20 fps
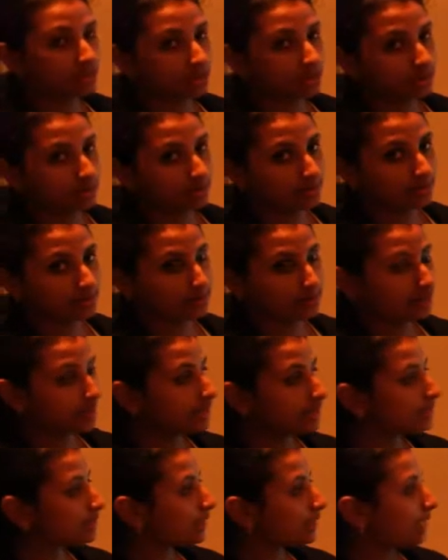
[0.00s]

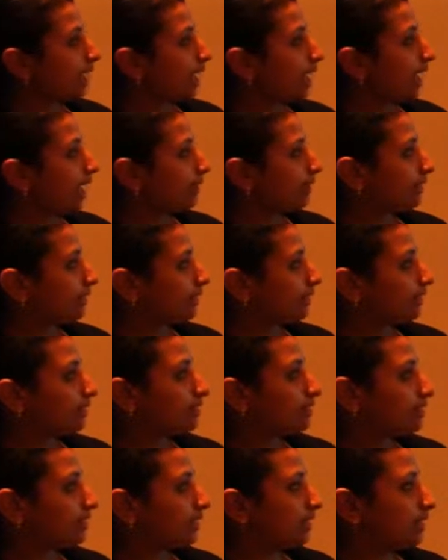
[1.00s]
2006. And then
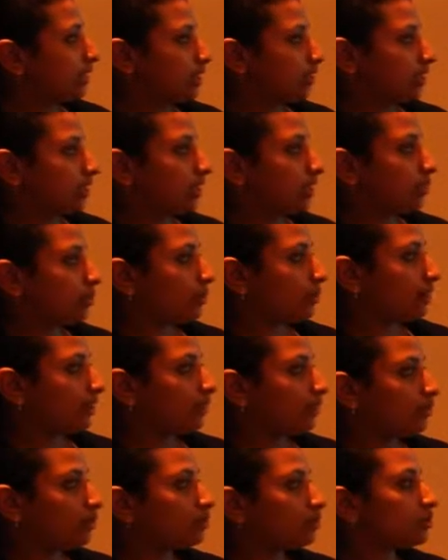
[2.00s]
this initial
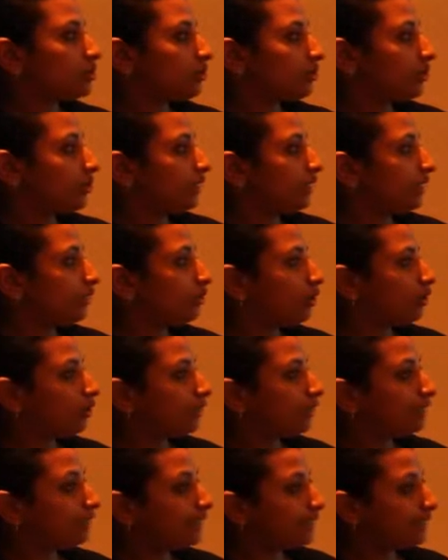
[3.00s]
inquiry also
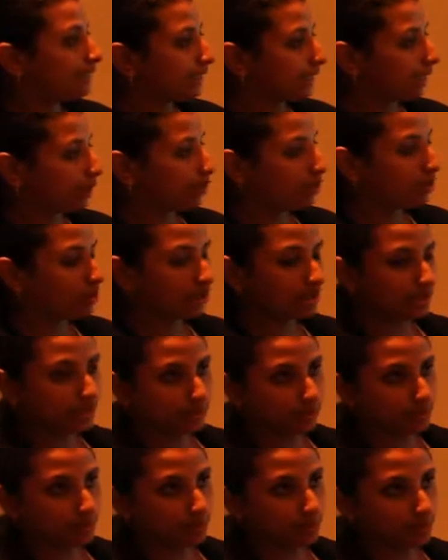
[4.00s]
involved thinking what
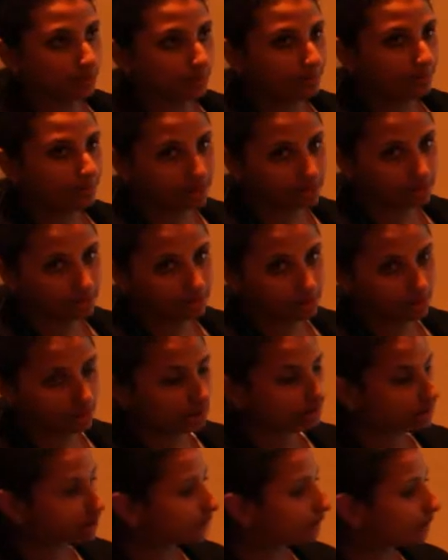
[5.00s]
data will best
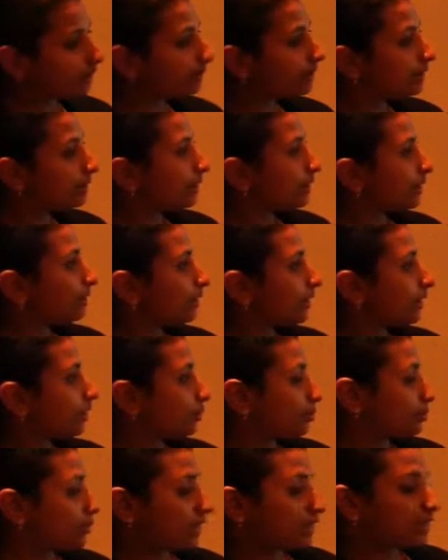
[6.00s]
suit in
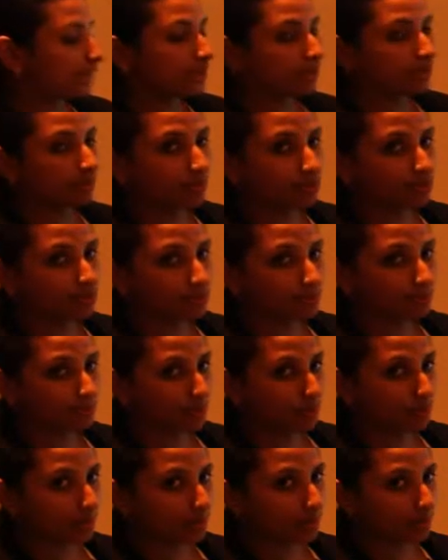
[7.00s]
obtaining the most
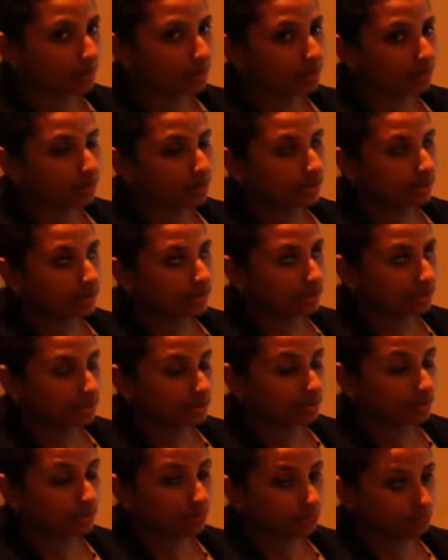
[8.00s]
appropriate
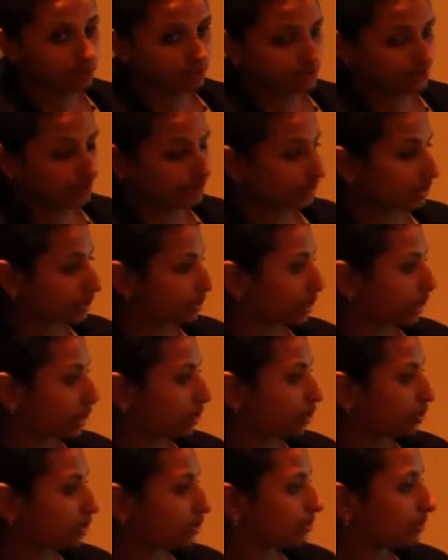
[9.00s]
data for the
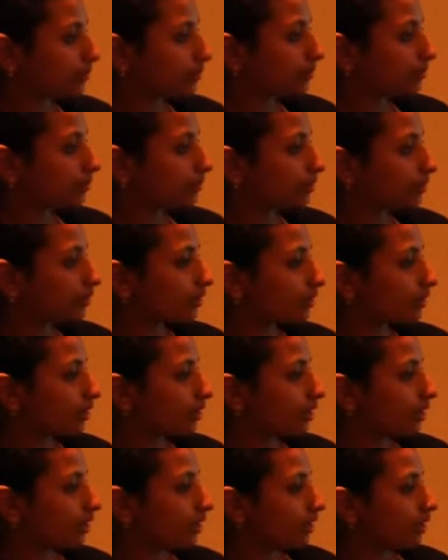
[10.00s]
investigation.
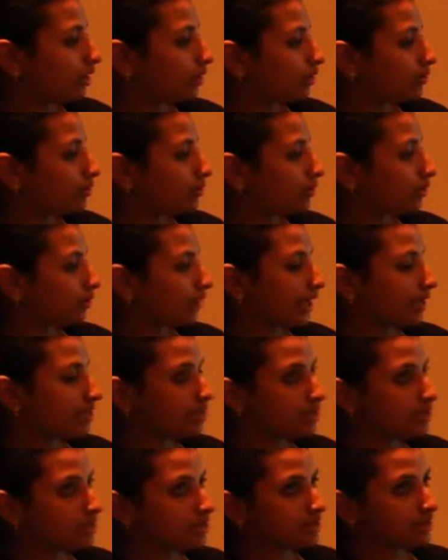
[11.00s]
So as
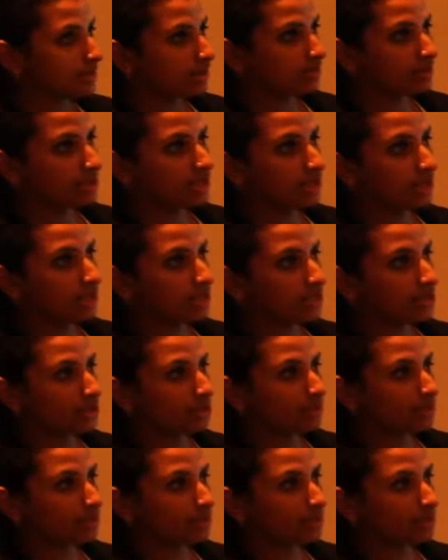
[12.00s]
soon as the investigation